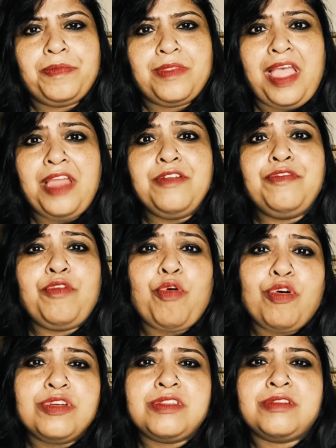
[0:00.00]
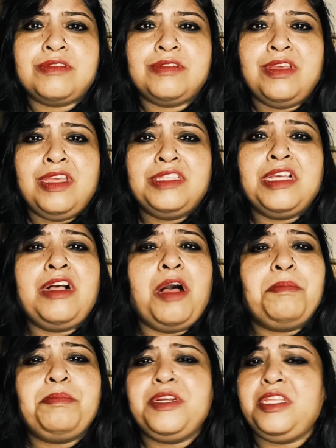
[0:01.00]
and of course, the
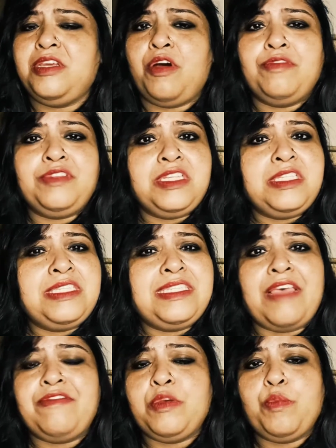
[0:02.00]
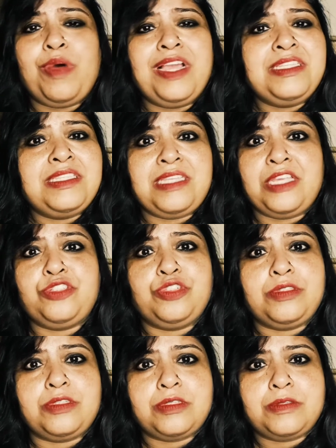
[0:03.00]
company of these 7 wise
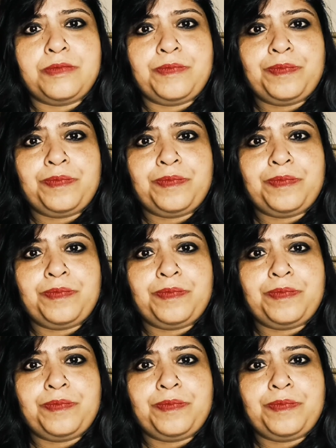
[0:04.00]
sages.